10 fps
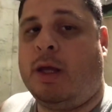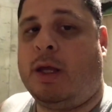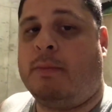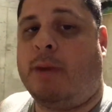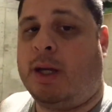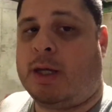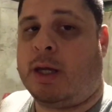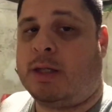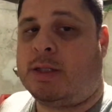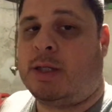In my
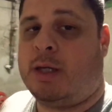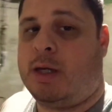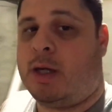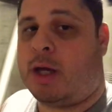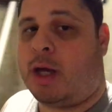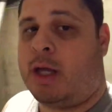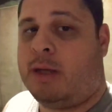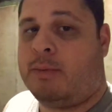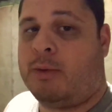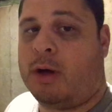case,
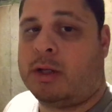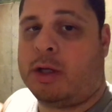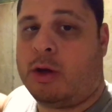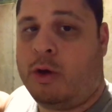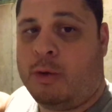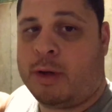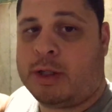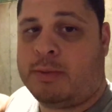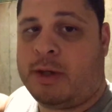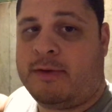I bought a whole
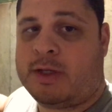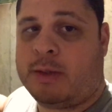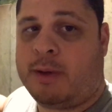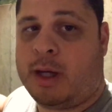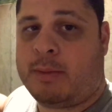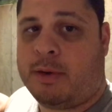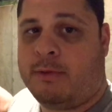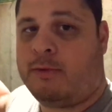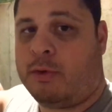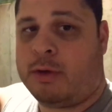bunch of PVC pipe
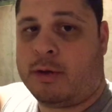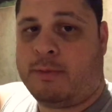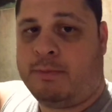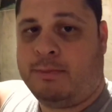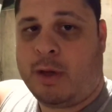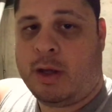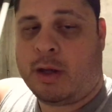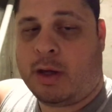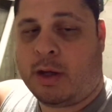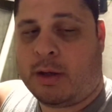for the
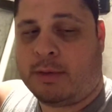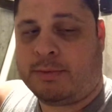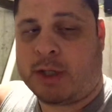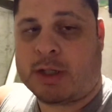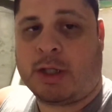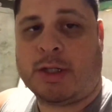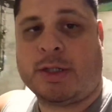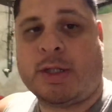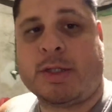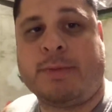dust
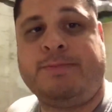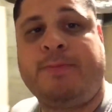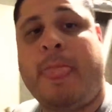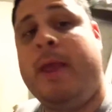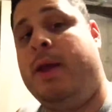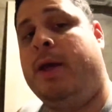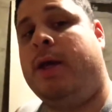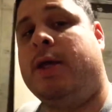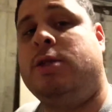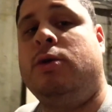collection system.
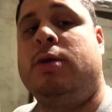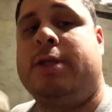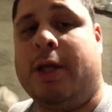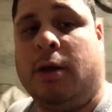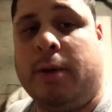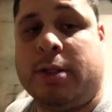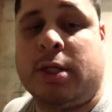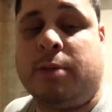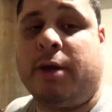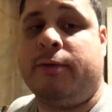As you can tell by the
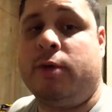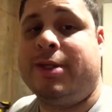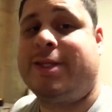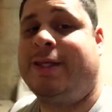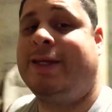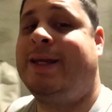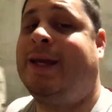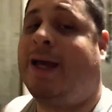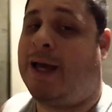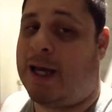sound of my voice,
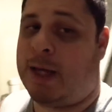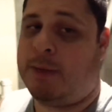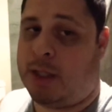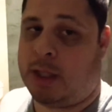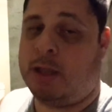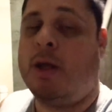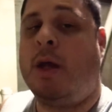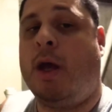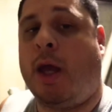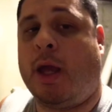I'm an idiot.
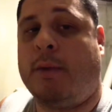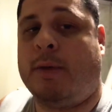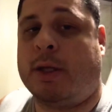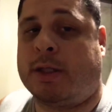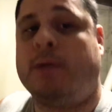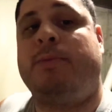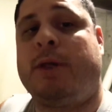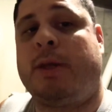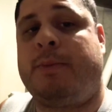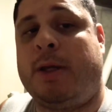And because I didn't
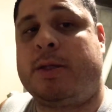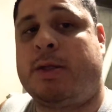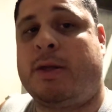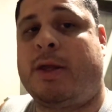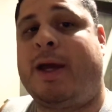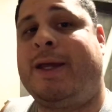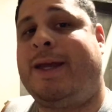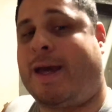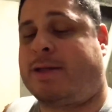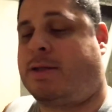bring that piece with, I
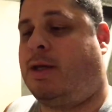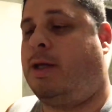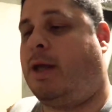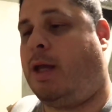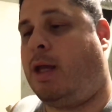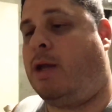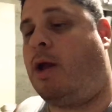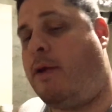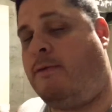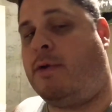guessed. And
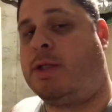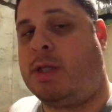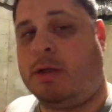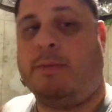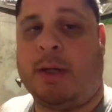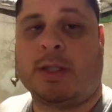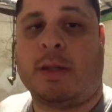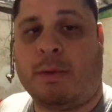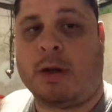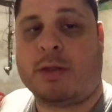every single piece I
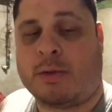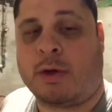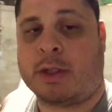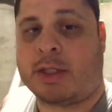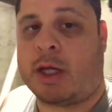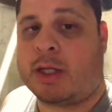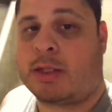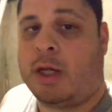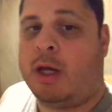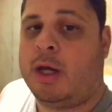bought is the wrong size.